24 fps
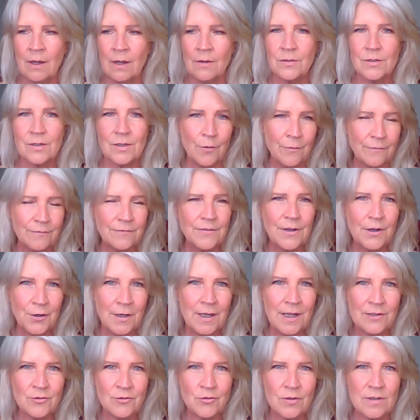So,
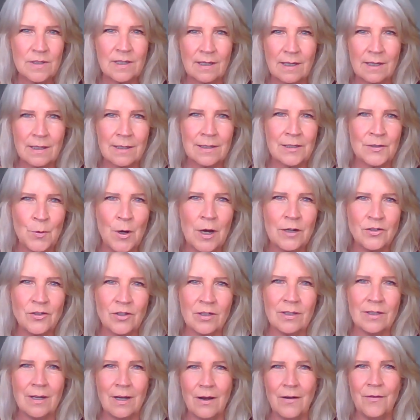very interesting expression